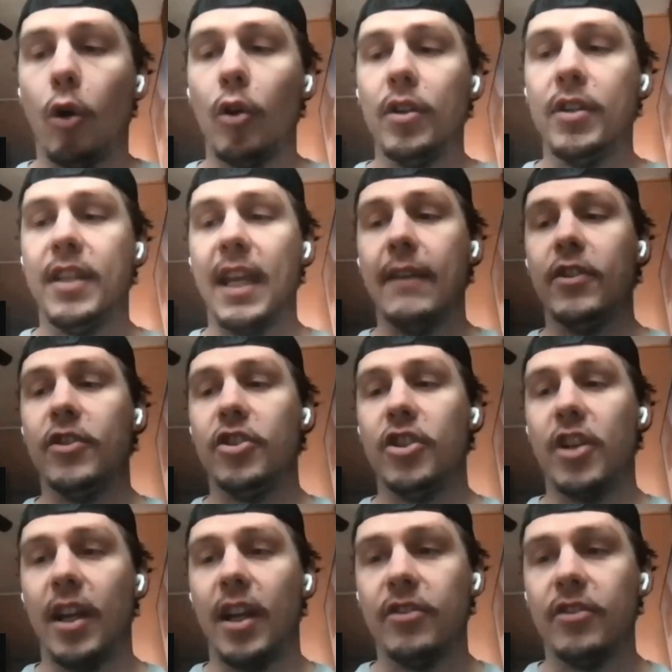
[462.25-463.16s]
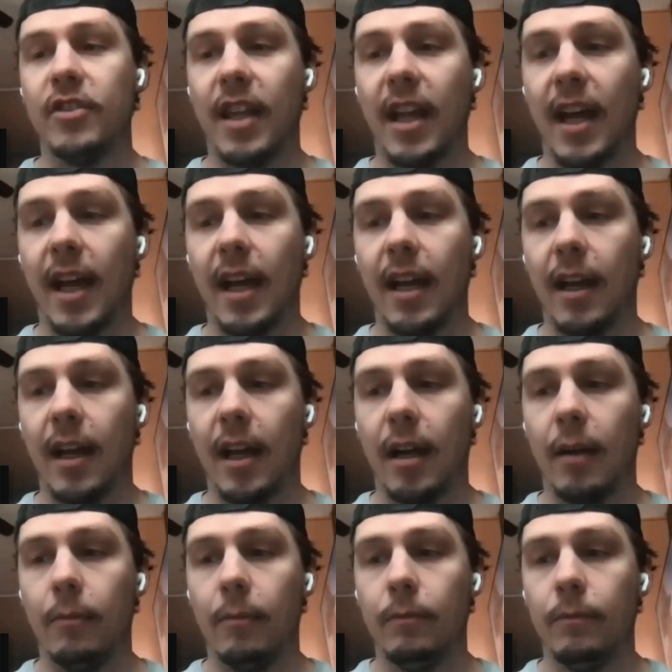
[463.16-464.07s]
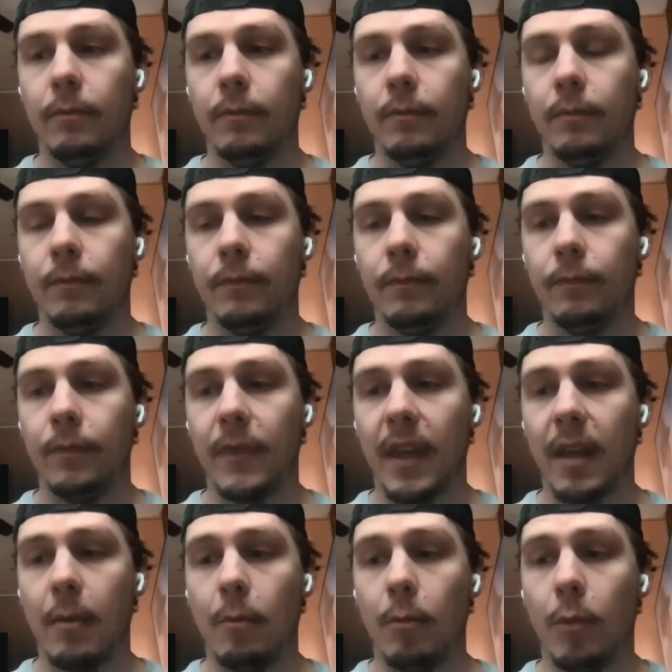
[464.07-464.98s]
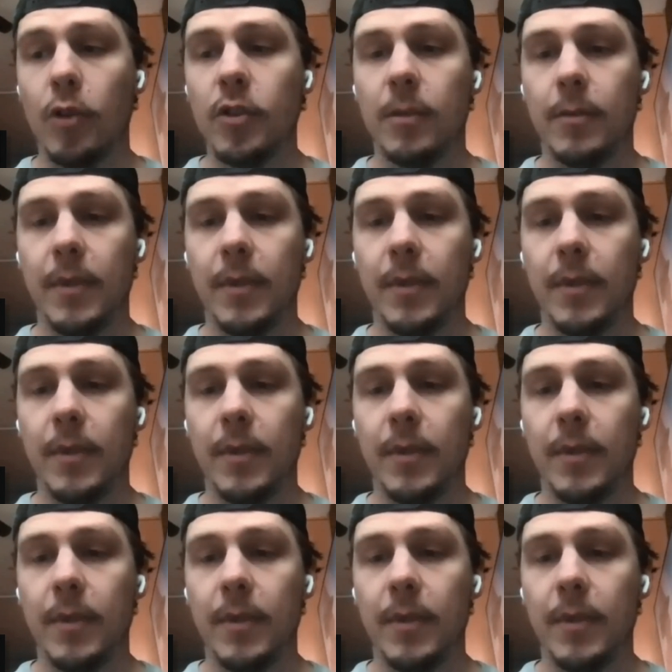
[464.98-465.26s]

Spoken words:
David changed that, mostly